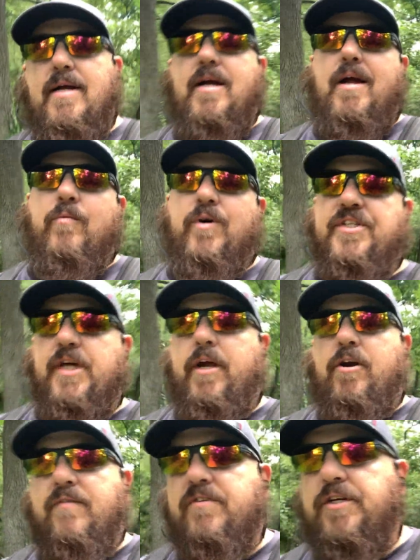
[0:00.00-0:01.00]
And once I
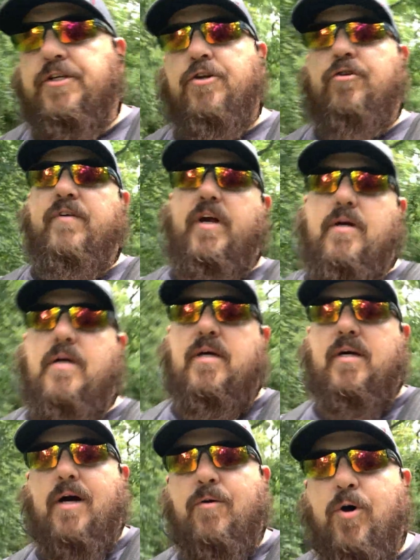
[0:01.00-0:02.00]
get off the Januvia,
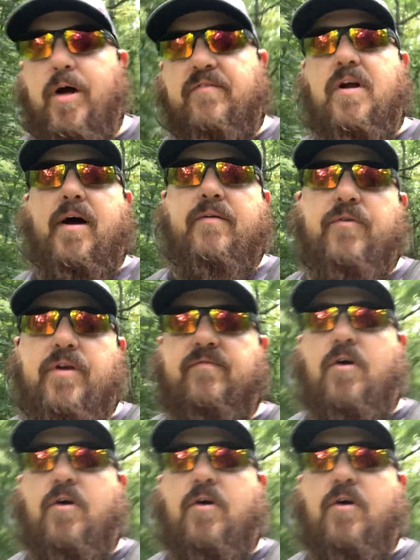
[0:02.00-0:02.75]
I will have gotten rid of